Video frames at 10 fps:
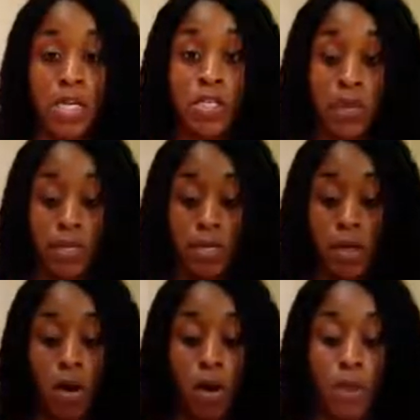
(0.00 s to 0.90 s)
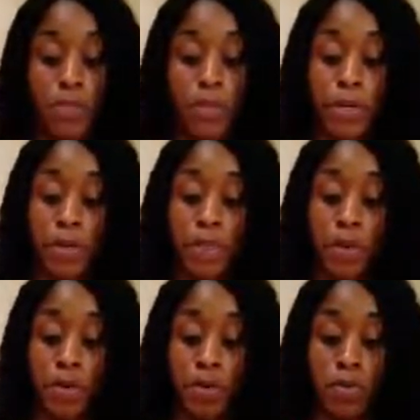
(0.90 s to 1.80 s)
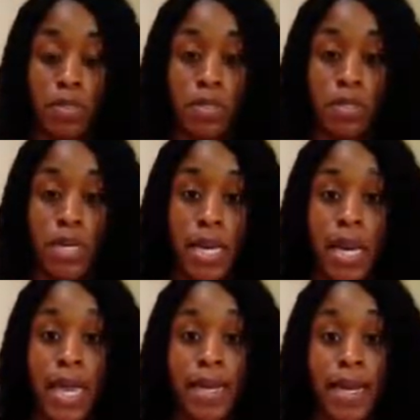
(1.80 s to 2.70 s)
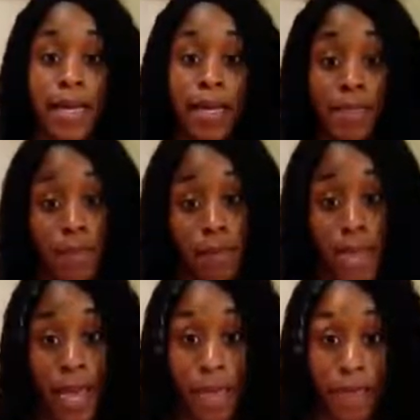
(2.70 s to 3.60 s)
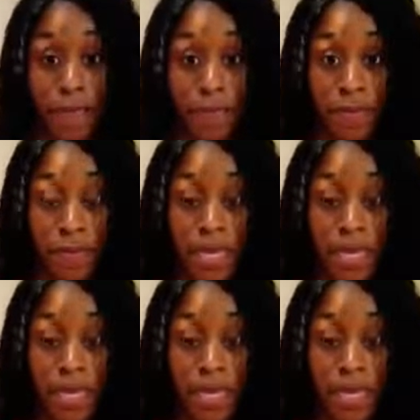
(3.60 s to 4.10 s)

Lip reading: So I took all 3 of those and I cut them in half.